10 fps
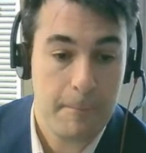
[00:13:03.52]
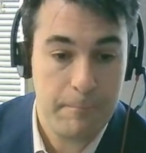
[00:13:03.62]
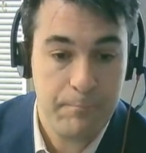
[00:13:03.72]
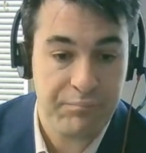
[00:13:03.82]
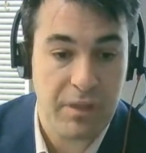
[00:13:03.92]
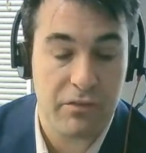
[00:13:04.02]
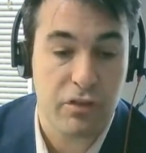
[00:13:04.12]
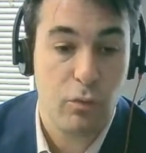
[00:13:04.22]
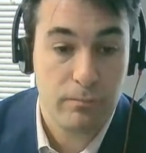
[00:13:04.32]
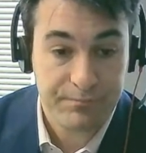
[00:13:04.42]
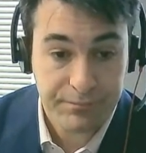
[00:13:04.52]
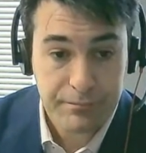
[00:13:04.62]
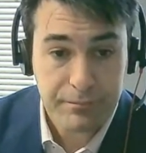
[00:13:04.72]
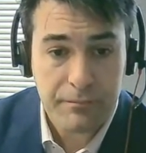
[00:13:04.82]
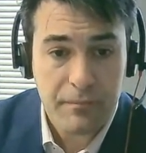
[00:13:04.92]
you know. So
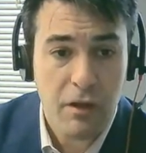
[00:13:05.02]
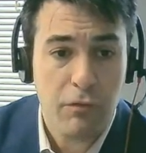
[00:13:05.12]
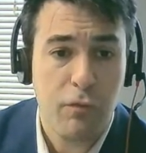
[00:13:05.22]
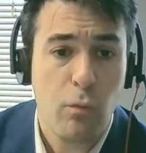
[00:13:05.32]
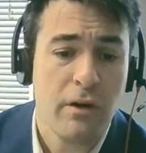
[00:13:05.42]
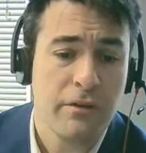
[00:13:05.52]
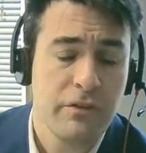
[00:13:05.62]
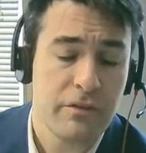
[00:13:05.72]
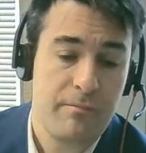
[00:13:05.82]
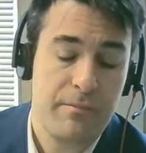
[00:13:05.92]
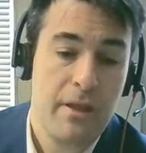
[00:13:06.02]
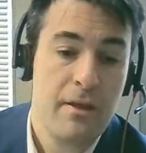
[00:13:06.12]
for once,